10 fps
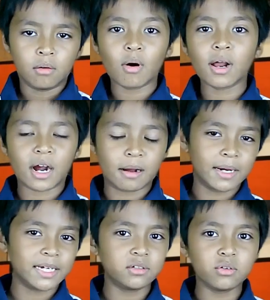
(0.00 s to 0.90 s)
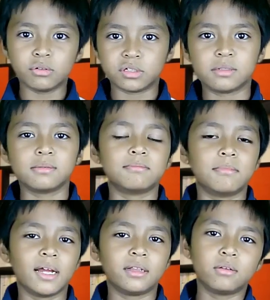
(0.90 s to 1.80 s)
What are my tools?
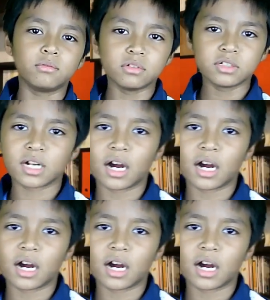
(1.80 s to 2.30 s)
My tools